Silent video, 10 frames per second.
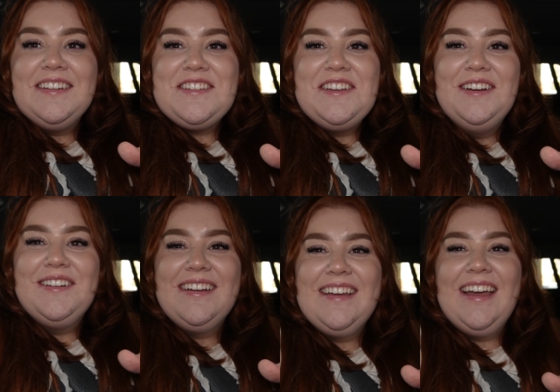into
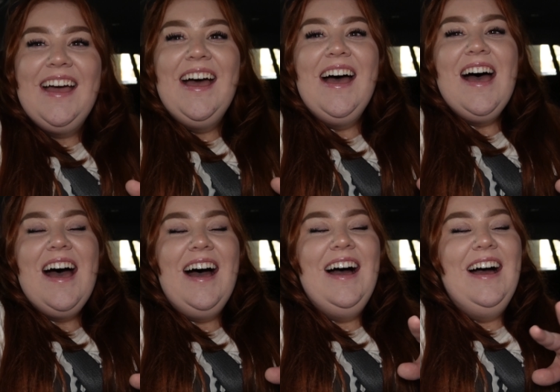it.
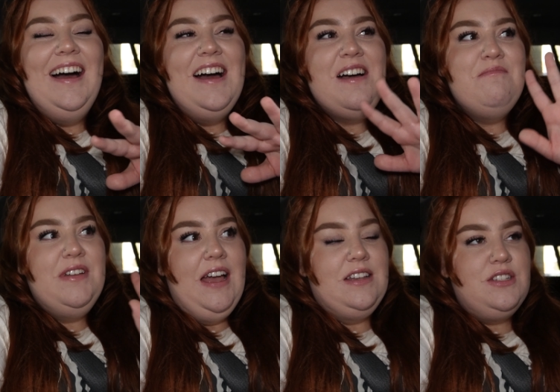Um,
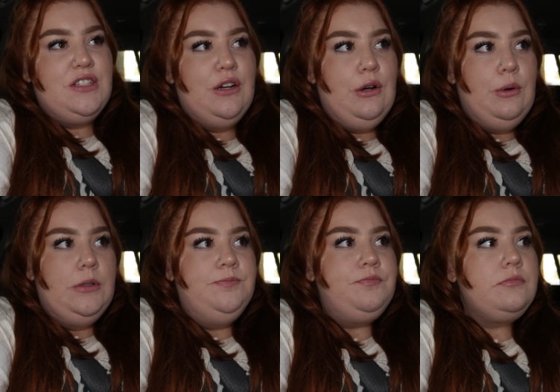but yeah,
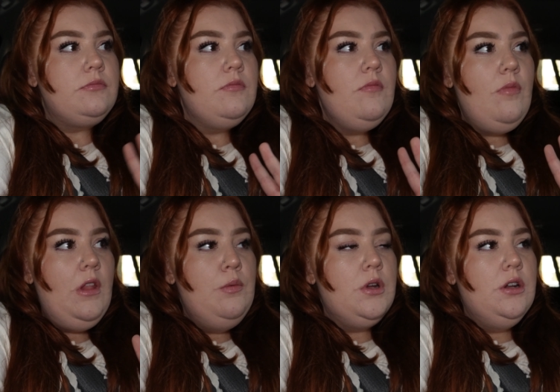so
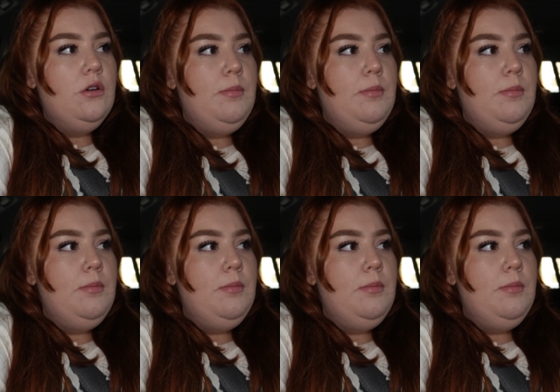we're gonna go to